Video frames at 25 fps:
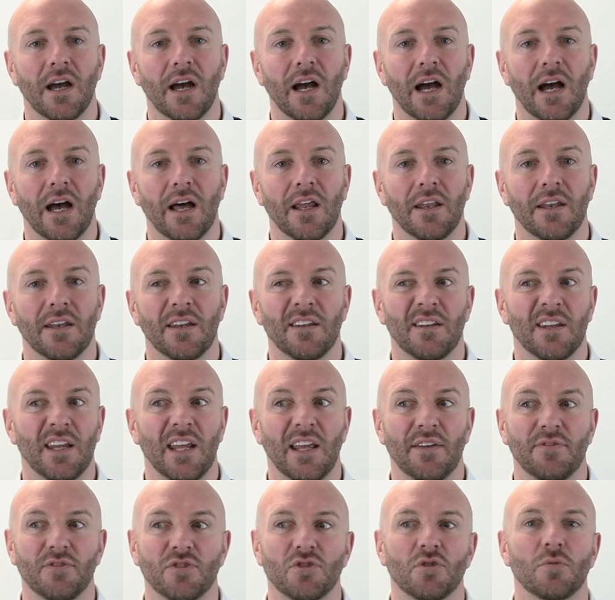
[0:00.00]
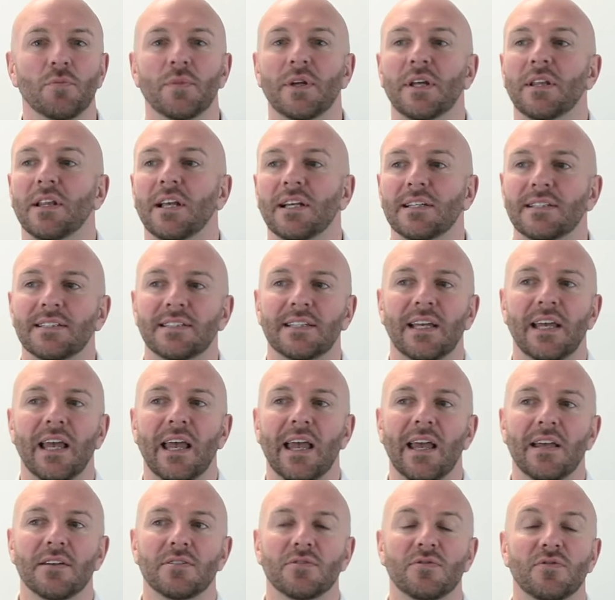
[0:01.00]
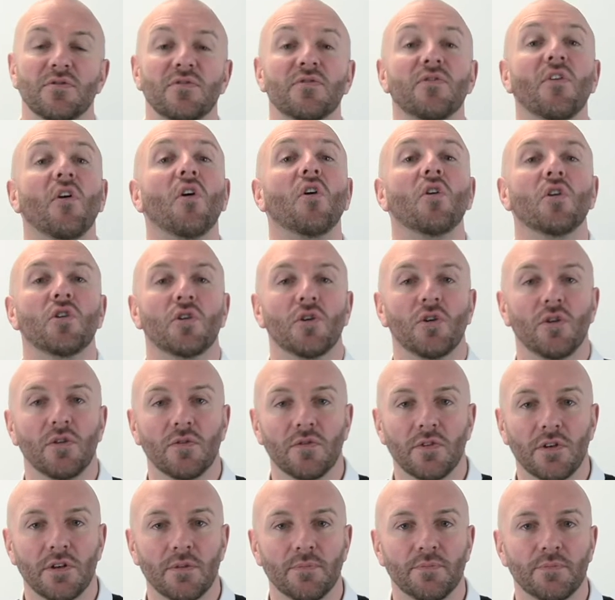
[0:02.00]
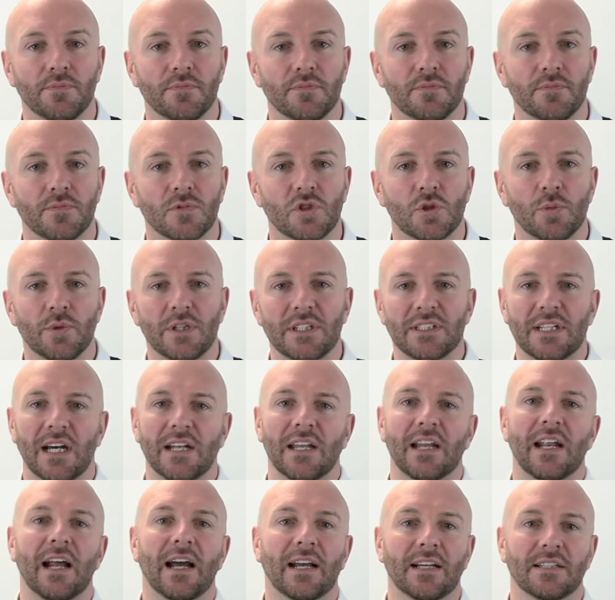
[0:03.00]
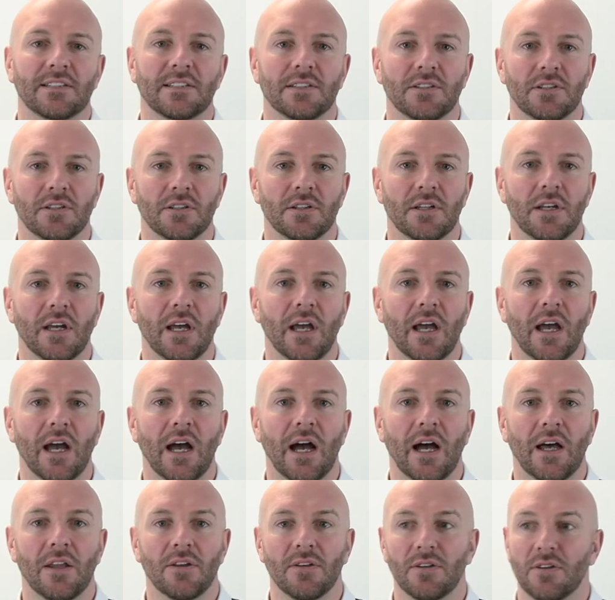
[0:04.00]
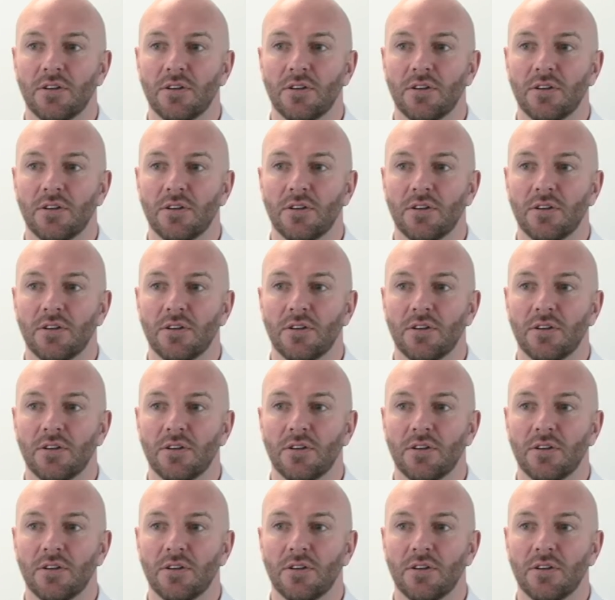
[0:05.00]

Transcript: And if somebody, let's say, has fallen over, somebody's had an accident and